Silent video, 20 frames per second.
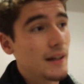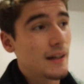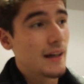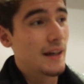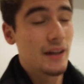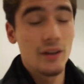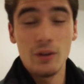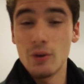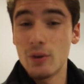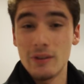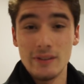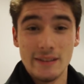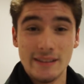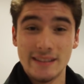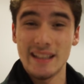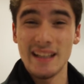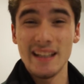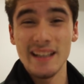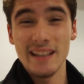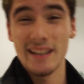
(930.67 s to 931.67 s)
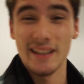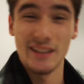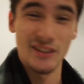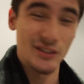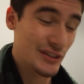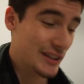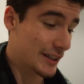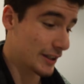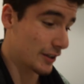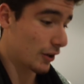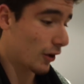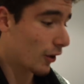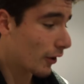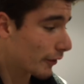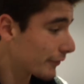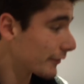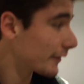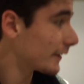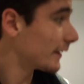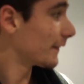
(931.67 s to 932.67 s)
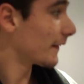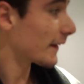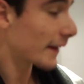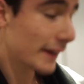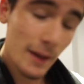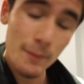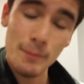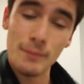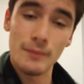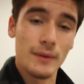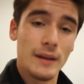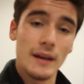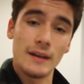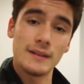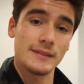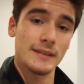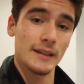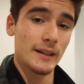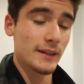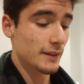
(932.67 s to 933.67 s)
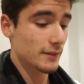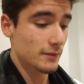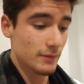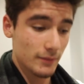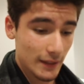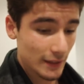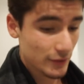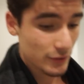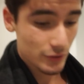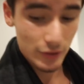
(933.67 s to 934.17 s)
I can go outside, I can drink a coffee, and then get inside and get